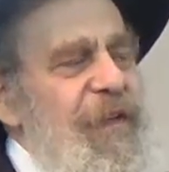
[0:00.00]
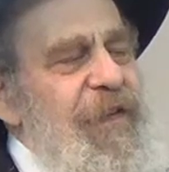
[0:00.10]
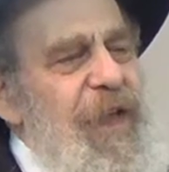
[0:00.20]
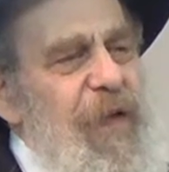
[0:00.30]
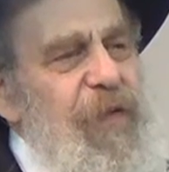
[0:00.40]

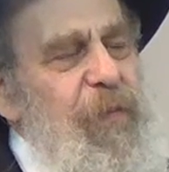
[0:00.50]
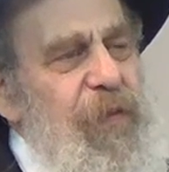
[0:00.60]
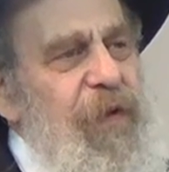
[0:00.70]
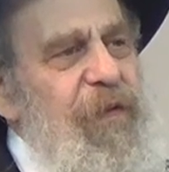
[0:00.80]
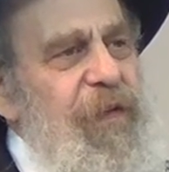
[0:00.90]
So comes a
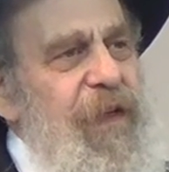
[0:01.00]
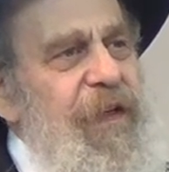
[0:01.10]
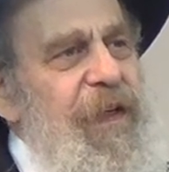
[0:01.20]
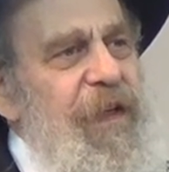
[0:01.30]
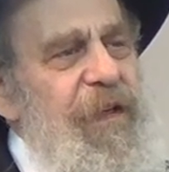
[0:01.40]

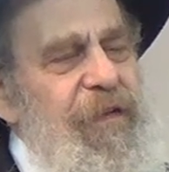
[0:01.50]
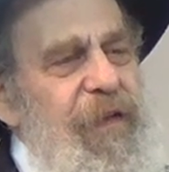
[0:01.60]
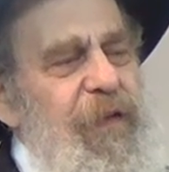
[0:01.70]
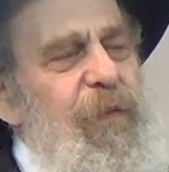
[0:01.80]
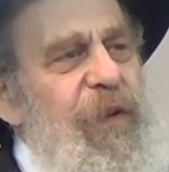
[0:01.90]
person, he's
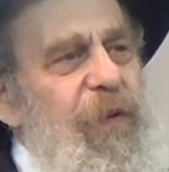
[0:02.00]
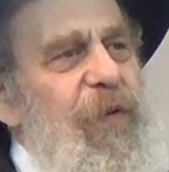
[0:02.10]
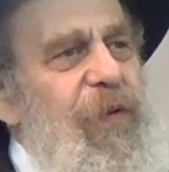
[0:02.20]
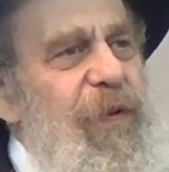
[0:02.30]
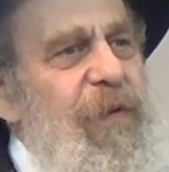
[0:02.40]
a little bit
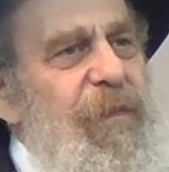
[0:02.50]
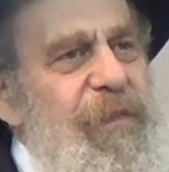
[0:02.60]
older,